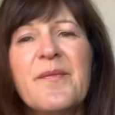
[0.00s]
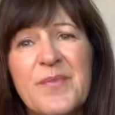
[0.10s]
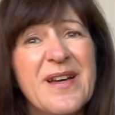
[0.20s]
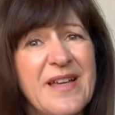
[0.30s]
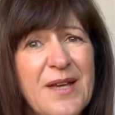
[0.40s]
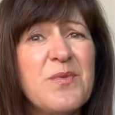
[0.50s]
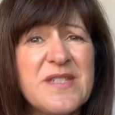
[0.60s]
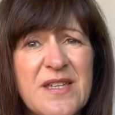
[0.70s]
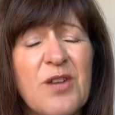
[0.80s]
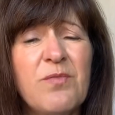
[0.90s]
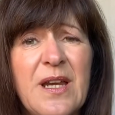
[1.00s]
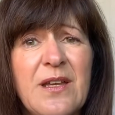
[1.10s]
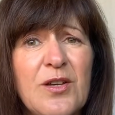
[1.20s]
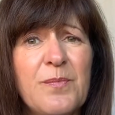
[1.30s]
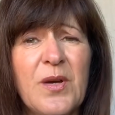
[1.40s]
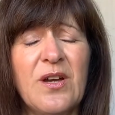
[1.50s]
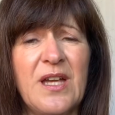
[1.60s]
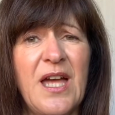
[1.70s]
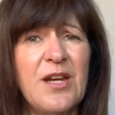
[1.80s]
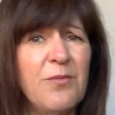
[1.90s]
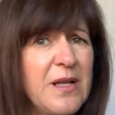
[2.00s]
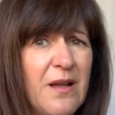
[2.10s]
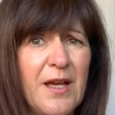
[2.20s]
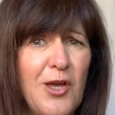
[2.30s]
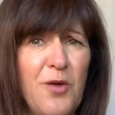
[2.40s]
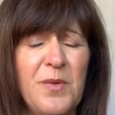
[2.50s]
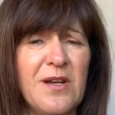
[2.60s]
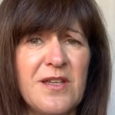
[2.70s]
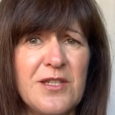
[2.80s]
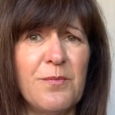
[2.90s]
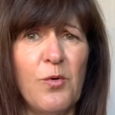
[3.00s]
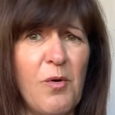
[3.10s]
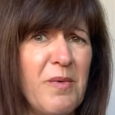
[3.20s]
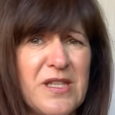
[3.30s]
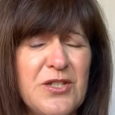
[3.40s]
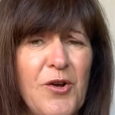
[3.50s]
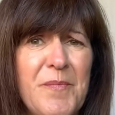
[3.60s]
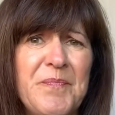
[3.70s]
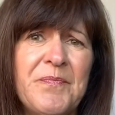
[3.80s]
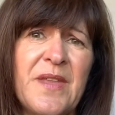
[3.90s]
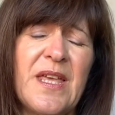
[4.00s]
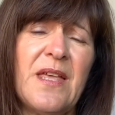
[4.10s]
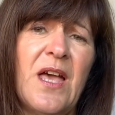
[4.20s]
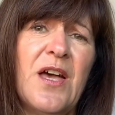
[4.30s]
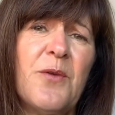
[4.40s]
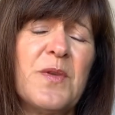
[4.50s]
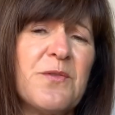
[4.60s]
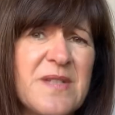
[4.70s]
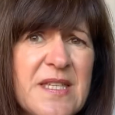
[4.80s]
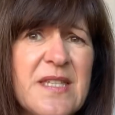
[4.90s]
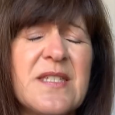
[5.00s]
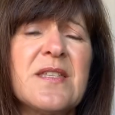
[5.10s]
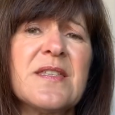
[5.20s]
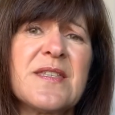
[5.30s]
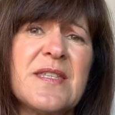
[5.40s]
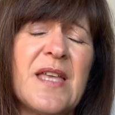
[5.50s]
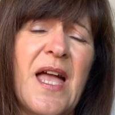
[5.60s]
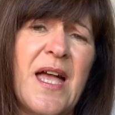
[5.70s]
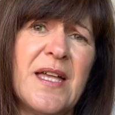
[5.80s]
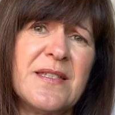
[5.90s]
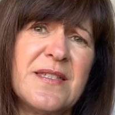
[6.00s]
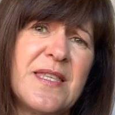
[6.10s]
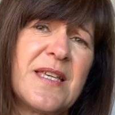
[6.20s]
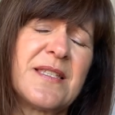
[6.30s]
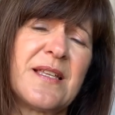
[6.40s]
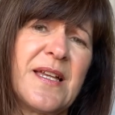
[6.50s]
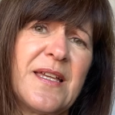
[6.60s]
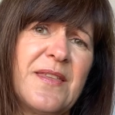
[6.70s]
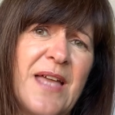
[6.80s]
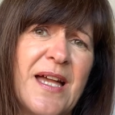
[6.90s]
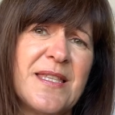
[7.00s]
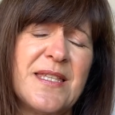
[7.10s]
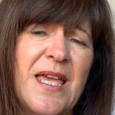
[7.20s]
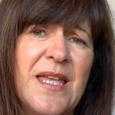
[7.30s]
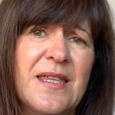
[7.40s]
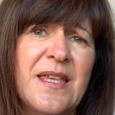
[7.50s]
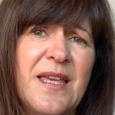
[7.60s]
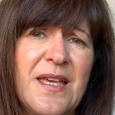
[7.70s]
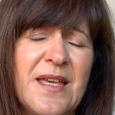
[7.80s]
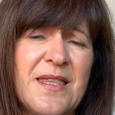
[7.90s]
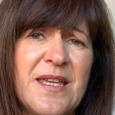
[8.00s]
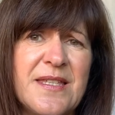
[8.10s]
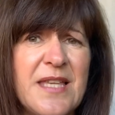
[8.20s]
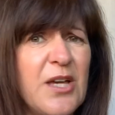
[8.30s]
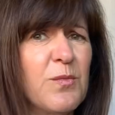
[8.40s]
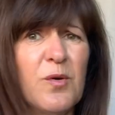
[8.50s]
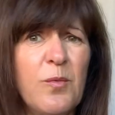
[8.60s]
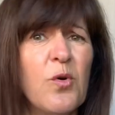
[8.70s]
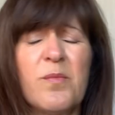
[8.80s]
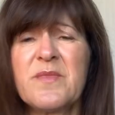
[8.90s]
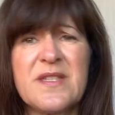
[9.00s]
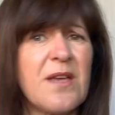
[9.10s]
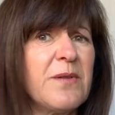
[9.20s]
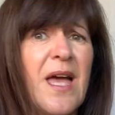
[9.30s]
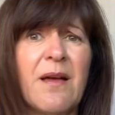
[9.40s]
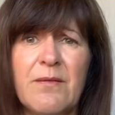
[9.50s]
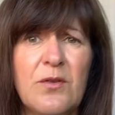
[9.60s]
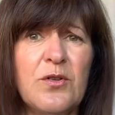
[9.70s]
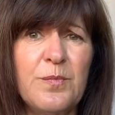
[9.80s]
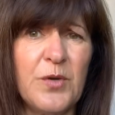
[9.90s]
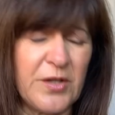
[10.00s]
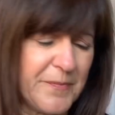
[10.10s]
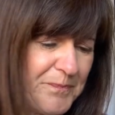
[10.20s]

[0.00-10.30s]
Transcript: But it was a really good book and a real eye opener to what went on uh, with the resistance and things like that in the Second World War. So, yeah, good book.